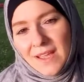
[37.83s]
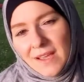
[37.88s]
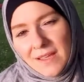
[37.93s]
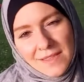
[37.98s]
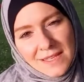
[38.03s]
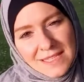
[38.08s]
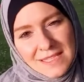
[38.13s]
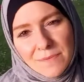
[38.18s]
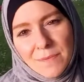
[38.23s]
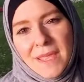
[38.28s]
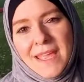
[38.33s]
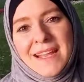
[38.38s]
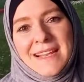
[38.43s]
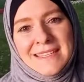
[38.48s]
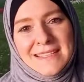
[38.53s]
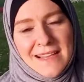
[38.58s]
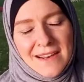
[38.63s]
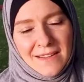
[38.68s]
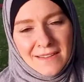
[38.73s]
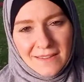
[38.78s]
This
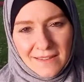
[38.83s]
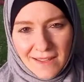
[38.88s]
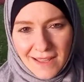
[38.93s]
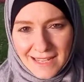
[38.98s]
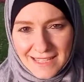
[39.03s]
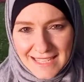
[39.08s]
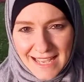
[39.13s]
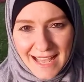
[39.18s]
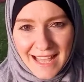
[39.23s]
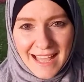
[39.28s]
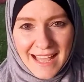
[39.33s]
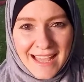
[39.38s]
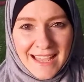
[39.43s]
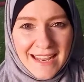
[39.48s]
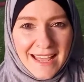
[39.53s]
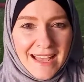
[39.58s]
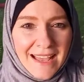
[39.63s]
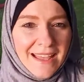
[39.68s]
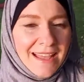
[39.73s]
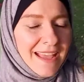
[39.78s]
means that Allah
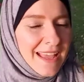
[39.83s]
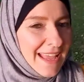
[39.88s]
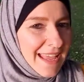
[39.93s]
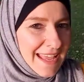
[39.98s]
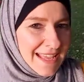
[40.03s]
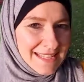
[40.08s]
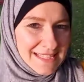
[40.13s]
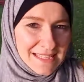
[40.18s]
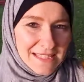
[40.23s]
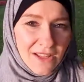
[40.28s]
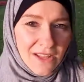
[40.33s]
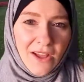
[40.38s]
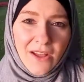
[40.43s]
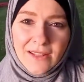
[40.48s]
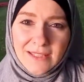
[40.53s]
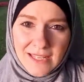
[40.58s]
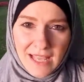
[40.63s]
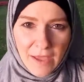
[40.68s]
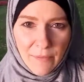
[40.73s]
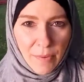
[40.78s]
Ta'ala is
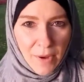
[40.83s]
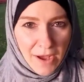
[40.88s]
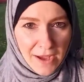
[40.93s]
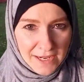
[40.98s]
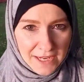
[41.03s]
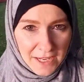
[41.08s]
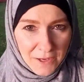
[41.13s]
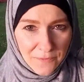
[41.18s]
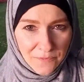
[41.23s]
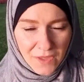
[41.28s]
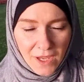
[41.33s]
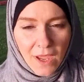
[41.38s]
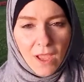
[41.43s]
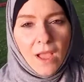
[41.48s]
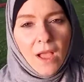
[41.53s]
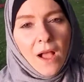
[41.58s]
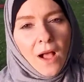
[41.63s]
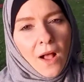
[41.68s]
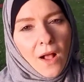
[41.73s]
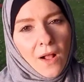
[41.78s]
not a body.
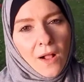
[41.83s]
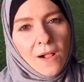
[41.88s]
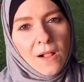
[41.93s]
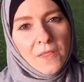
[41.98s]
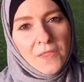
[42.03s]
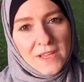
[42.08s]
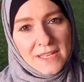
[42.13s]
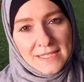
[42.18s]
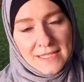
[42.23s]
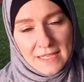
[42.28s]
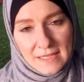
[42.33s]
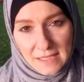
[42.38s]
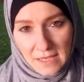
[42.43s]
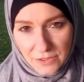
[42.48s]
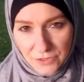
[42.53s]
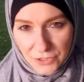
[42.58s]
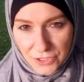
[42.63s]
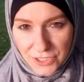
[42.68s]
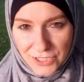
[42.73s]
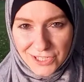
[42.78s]
All this is
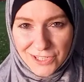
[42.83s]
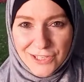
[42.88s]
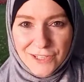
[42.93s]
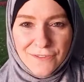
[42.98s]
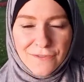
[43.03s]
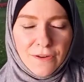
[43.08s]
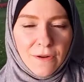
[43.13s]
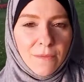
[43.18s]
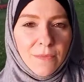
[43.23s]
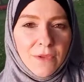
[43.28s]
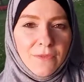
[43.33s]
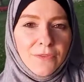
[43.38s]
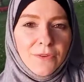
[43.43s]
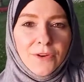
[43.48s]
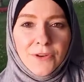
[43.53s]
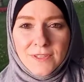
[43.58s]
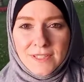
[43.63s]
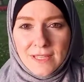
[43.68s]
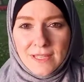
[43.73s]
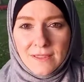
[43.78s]
understood from the
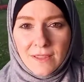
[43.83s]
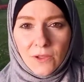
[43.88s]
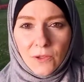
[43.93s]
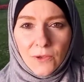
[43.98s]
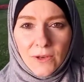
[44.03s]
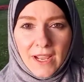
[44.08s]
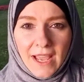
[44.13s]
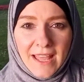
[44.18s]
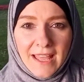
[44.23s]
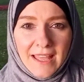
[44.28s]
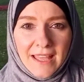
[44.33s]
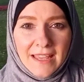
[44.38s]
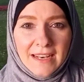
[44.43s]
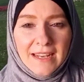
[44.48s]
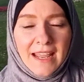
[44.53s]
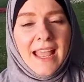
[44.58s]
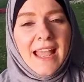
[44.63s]
verse in the Quran,